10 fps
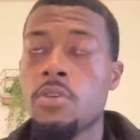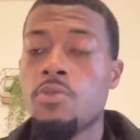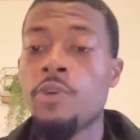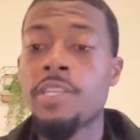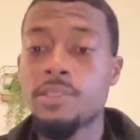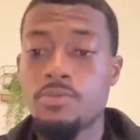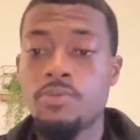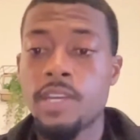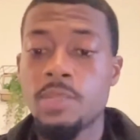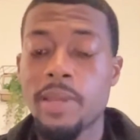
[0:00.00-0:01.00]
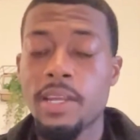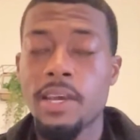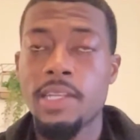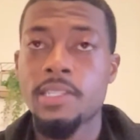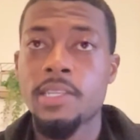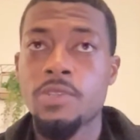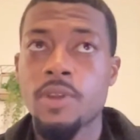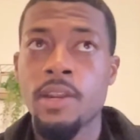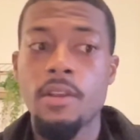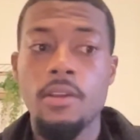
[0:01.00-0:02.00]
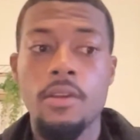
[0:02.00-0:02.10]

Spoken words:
Which does make a lot of sense, right?